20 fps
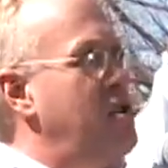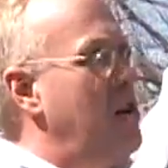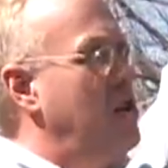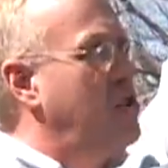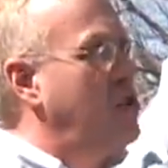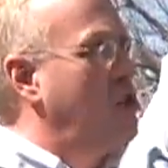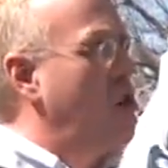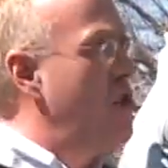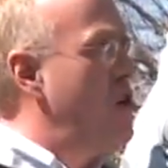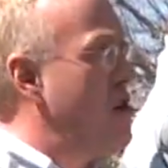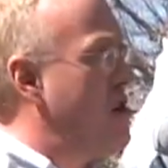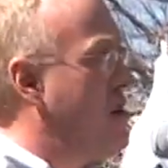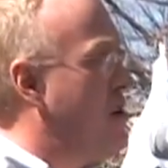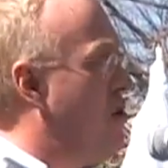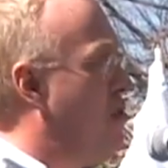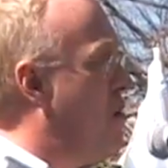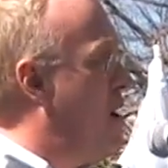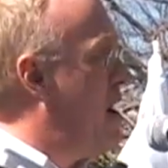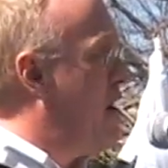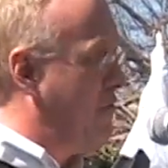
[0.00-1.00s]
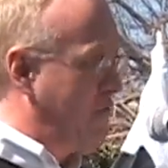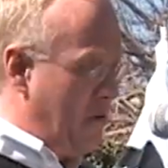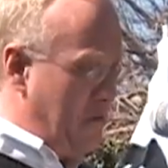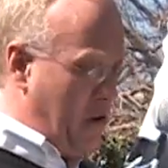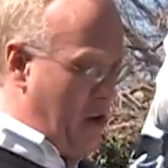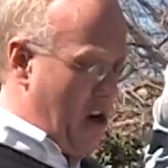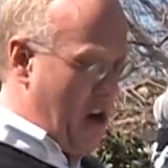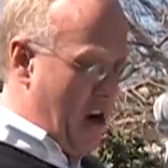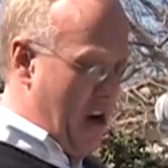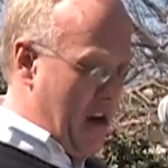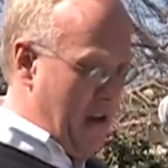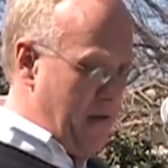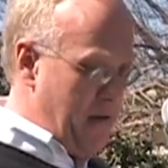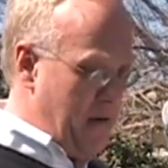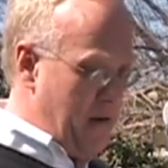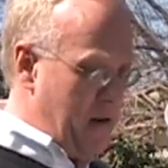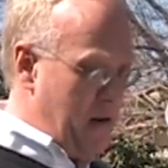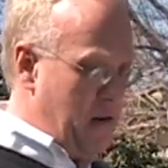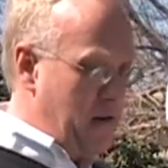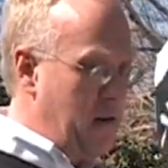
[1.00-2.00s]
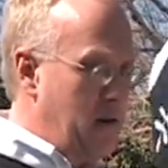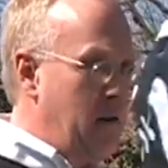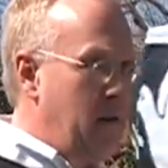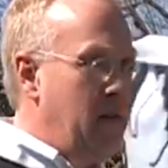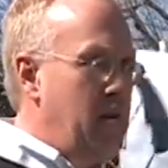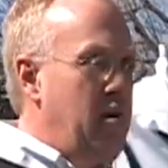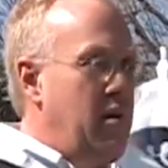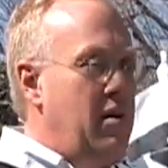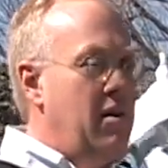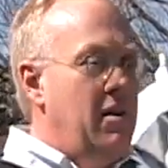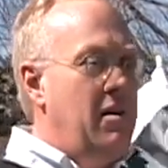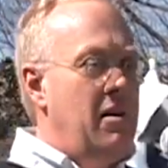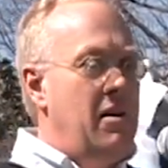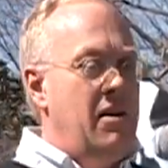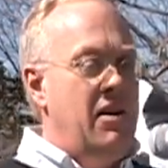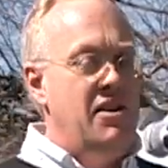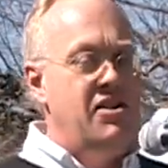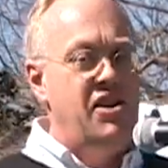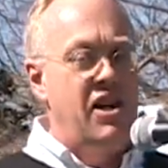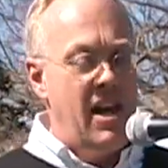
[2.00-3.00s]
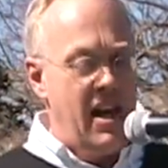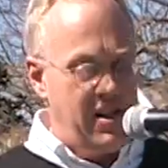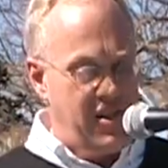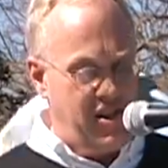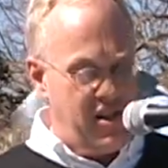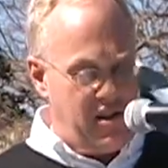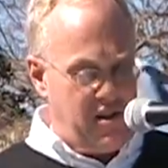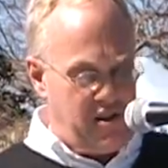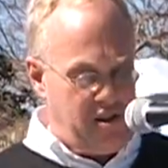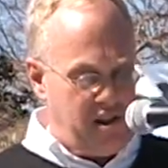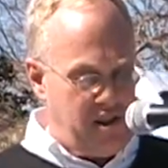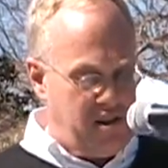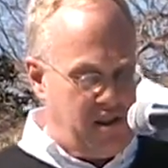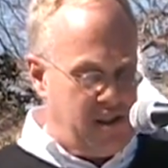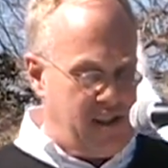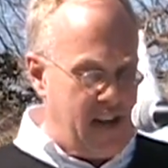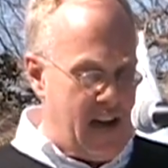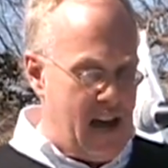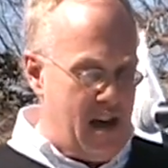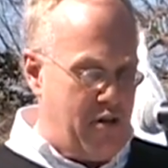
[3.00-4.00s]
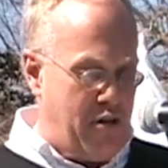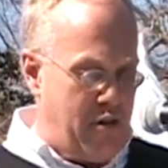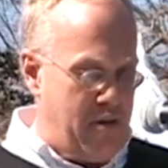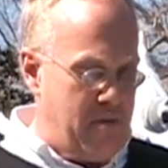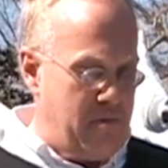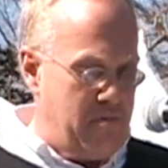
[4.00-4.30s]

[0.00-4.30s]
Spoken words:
a turning away from God. Its essence is death.